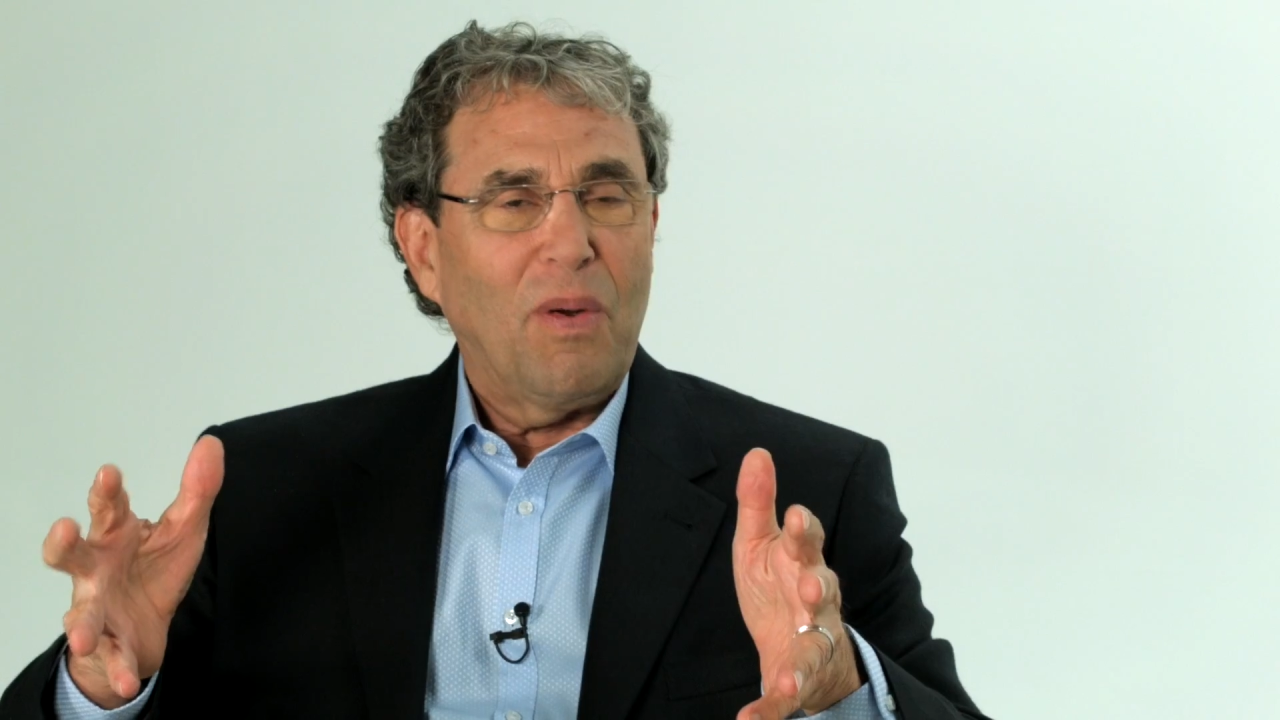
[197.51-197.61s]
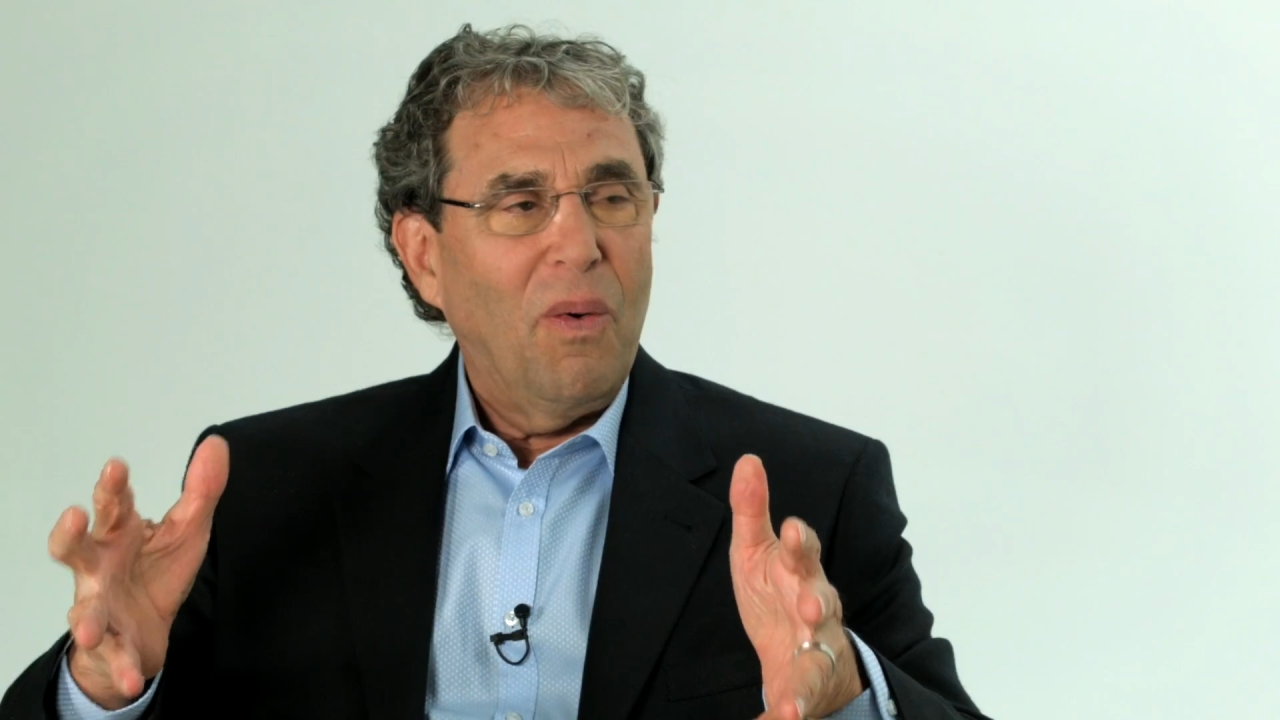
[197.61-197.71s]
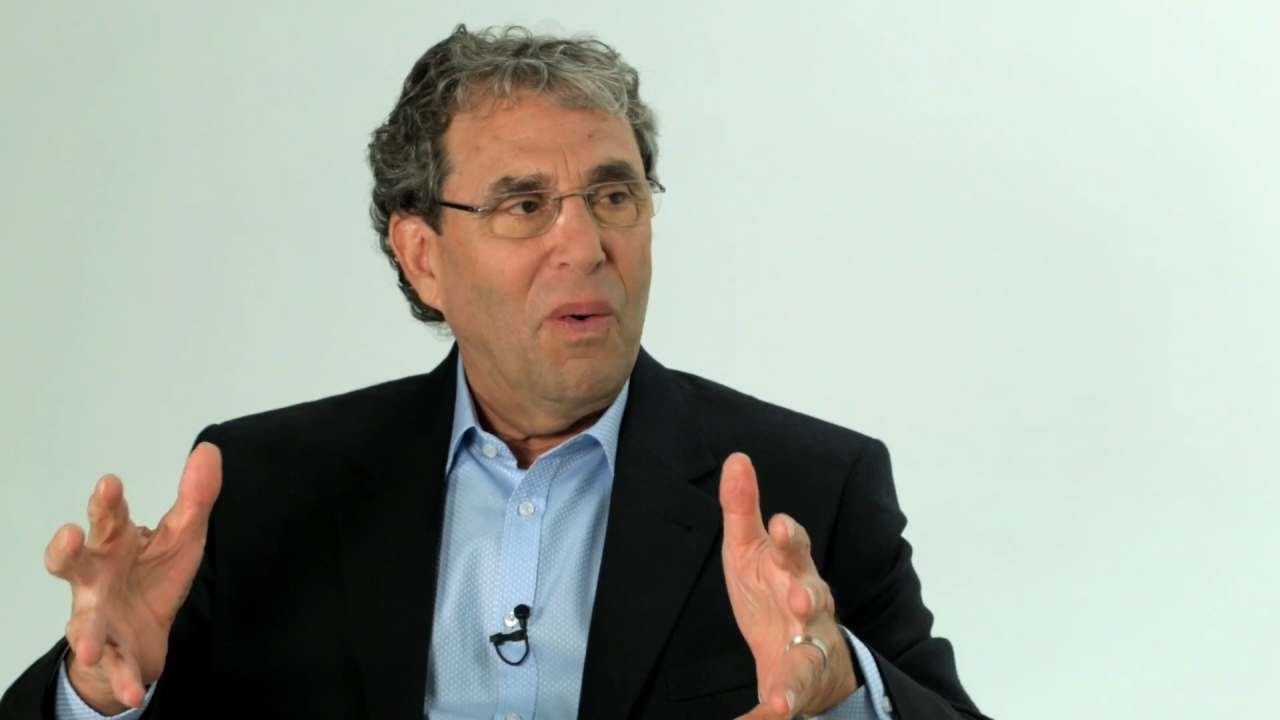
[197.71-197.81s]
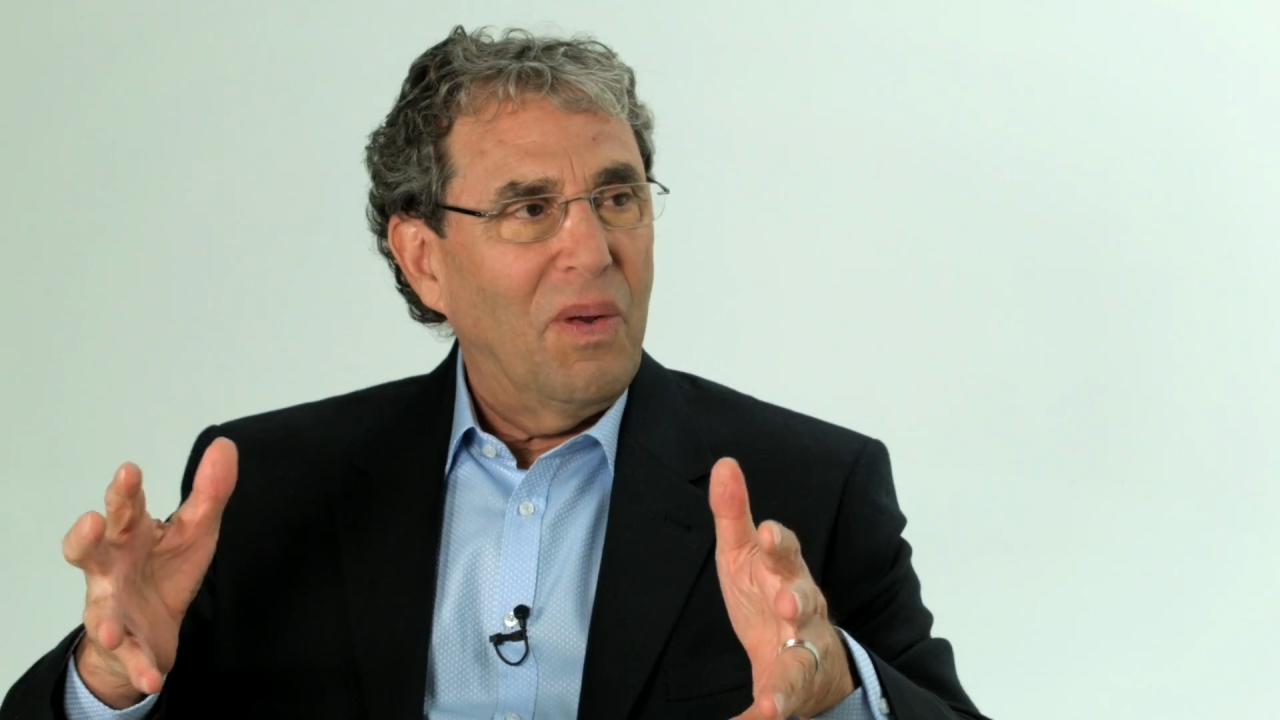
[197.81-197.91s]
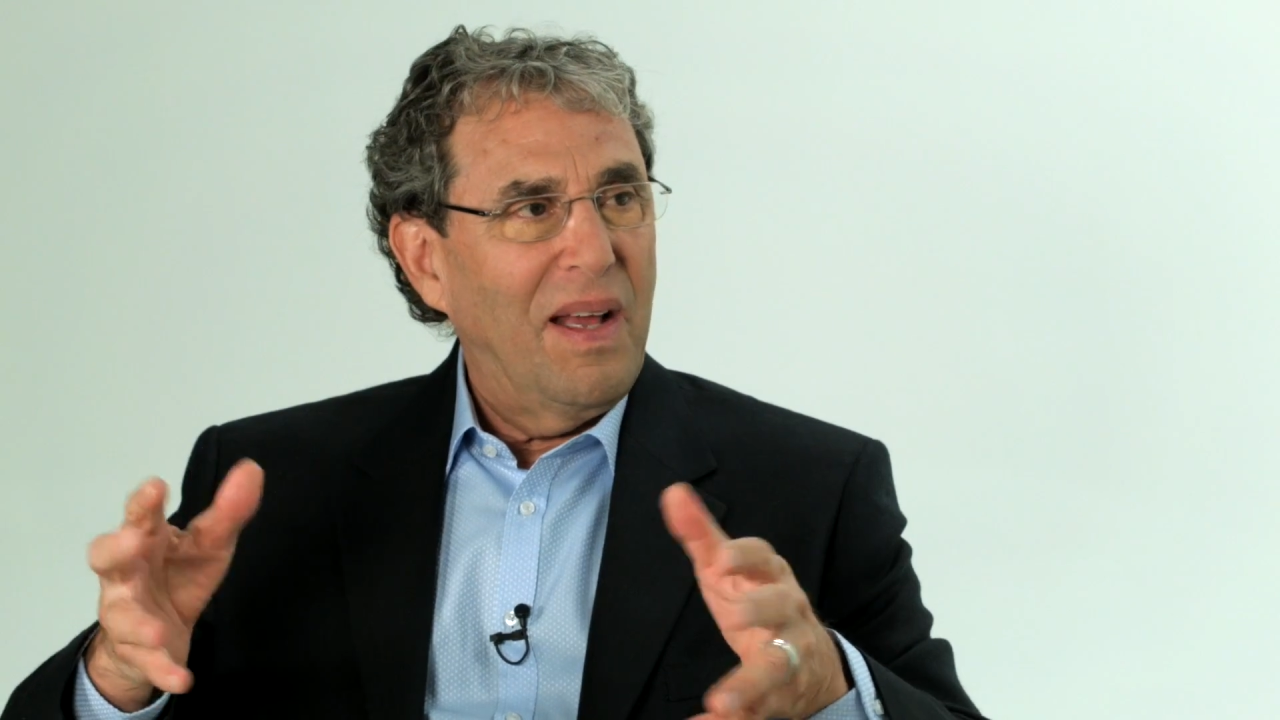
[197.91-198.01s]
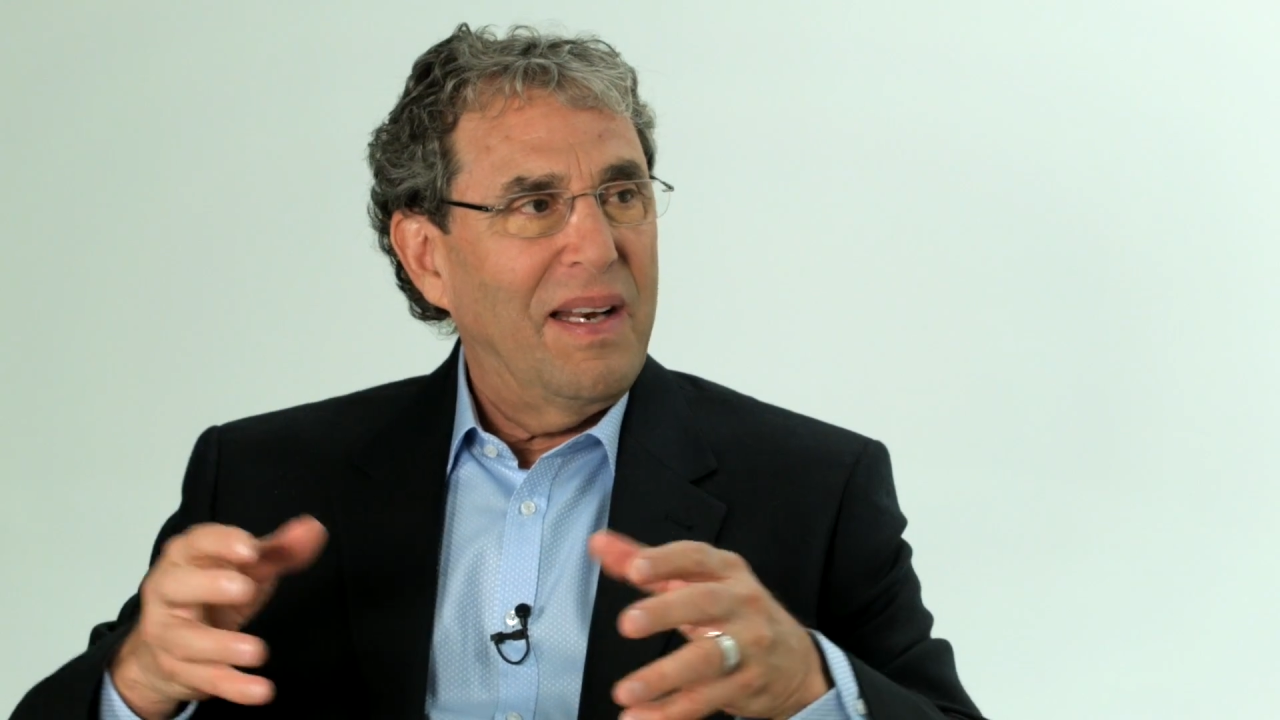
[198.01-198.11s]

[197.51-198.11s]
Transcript: hole